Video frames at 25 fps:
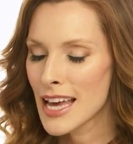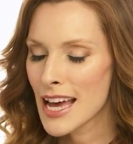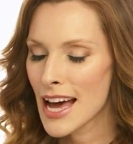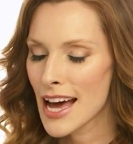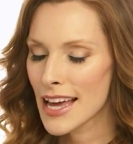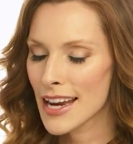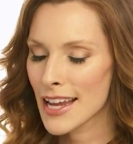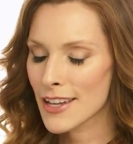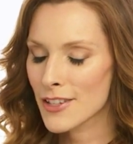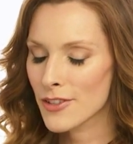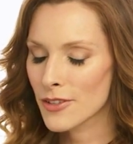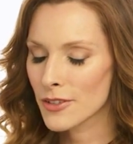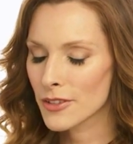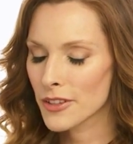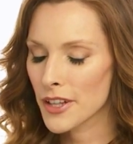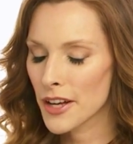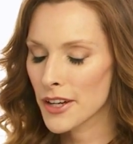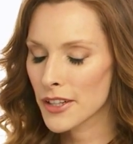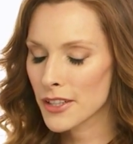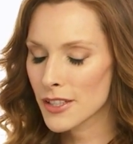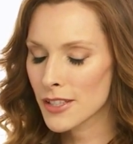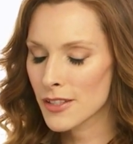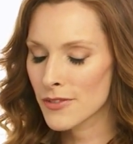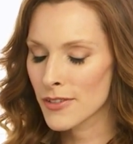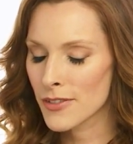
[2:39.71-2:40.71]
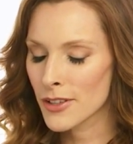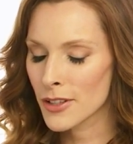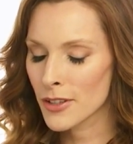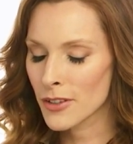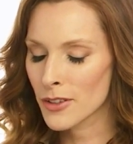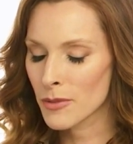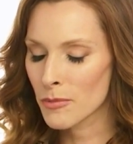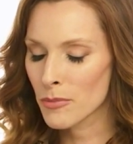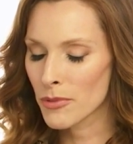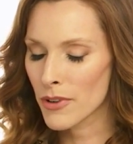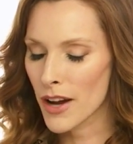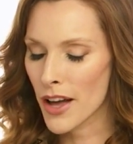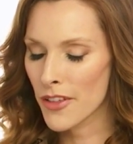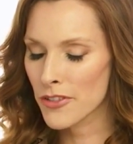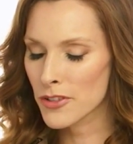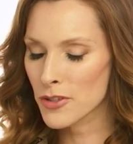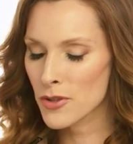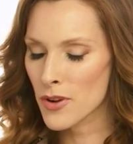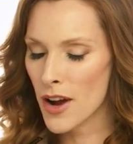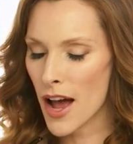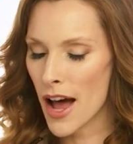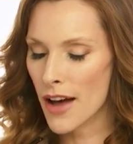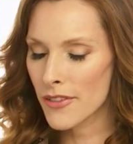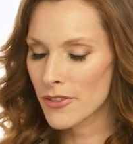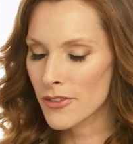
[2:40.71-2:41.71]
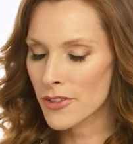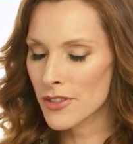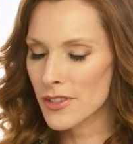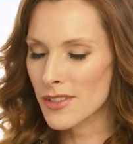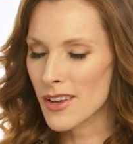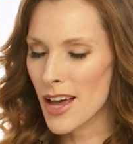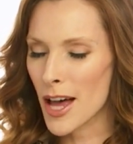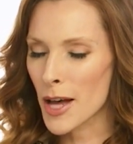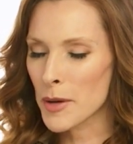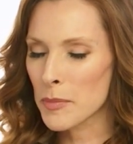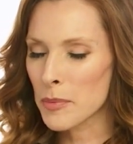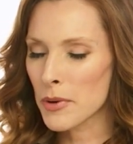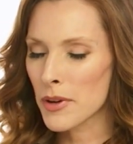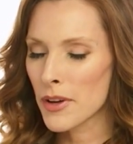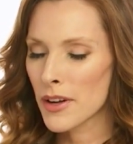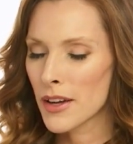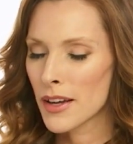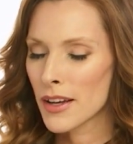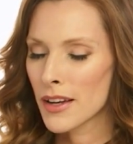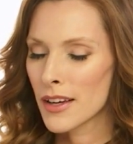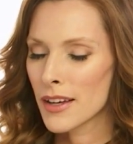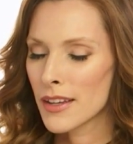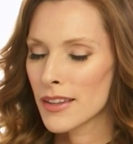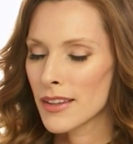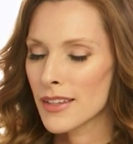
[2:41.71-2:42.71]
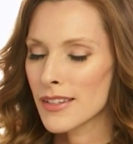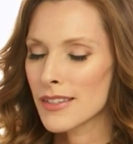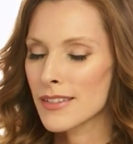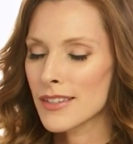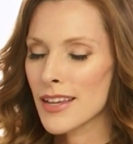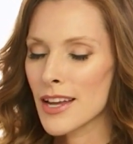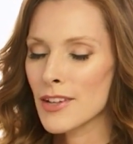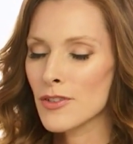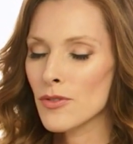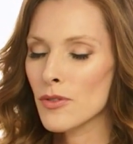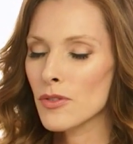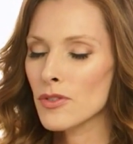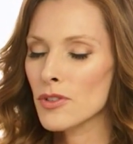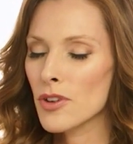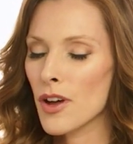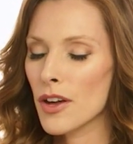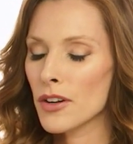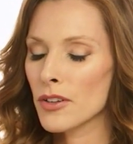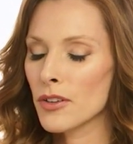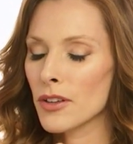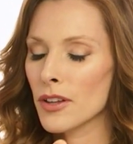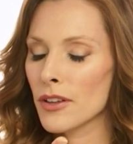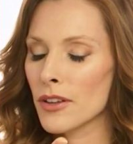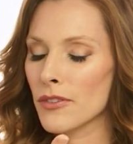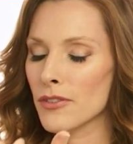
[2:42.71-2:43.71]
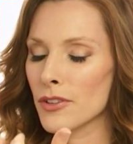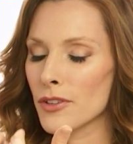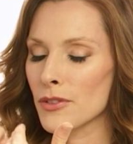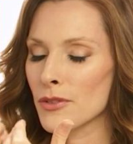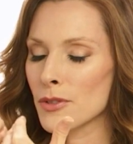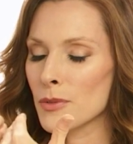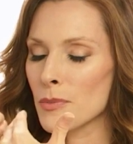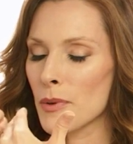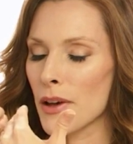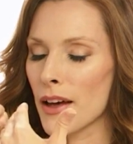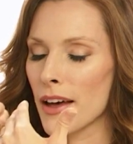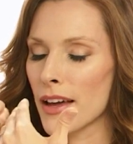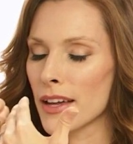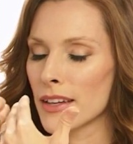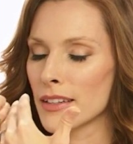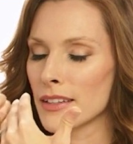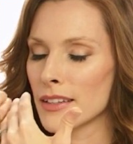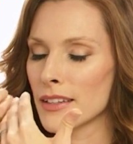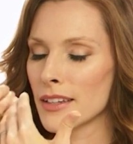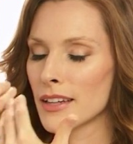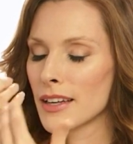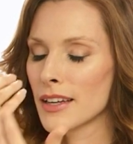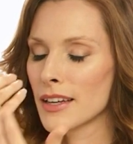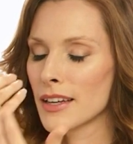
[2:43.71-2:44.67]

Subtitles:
And as your lungs fill, the breath travels up the central channel of your spine.